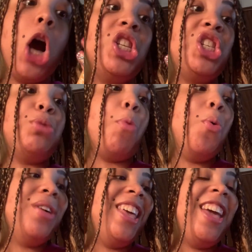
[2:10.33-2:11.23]

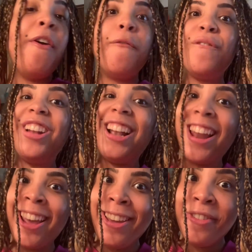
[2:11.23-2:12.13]
smoky
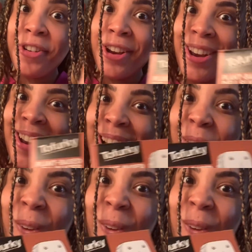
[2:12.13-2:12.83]
flavor.